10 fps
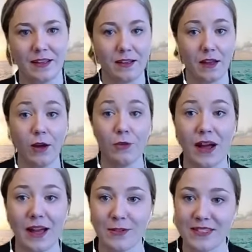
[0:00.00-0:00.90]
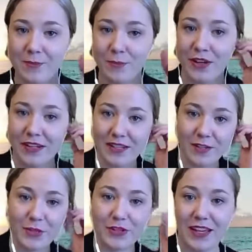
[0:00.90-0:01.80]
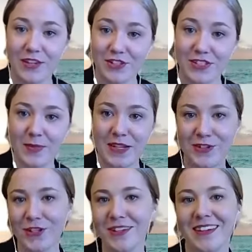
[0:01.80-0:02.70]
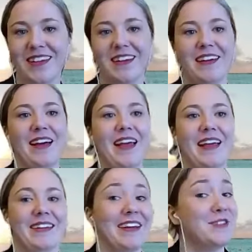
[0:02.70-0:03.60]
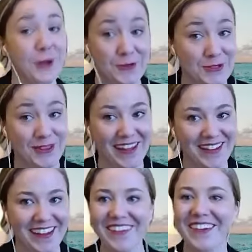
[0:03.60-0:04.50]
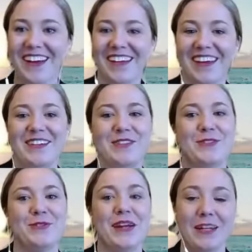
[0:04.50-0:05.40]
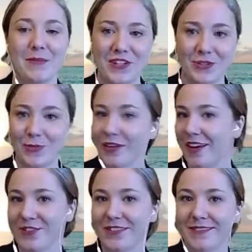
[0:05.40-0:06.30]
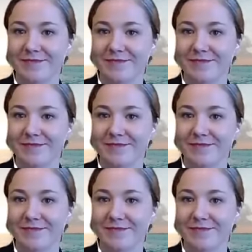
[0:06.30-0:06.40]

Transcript: I was a marketing communications major, and I don't do that now, and I do animation production.